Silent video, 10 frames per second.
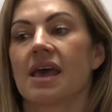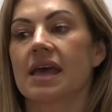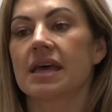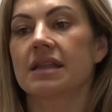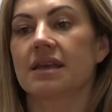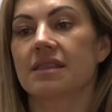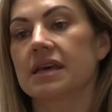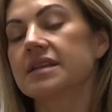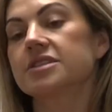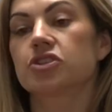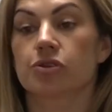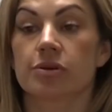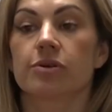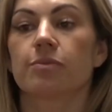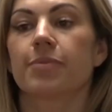And that is
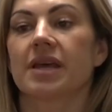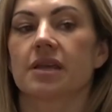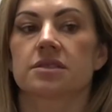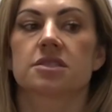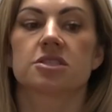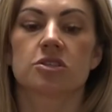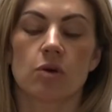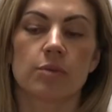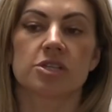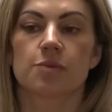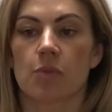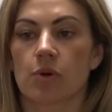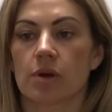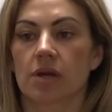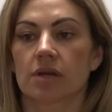true, but it's so much
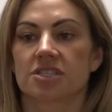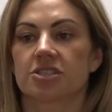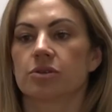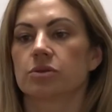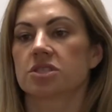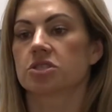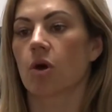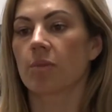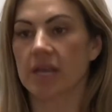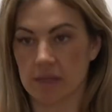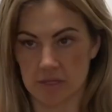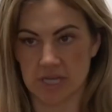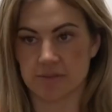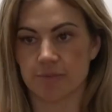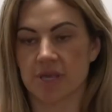more to so many other types of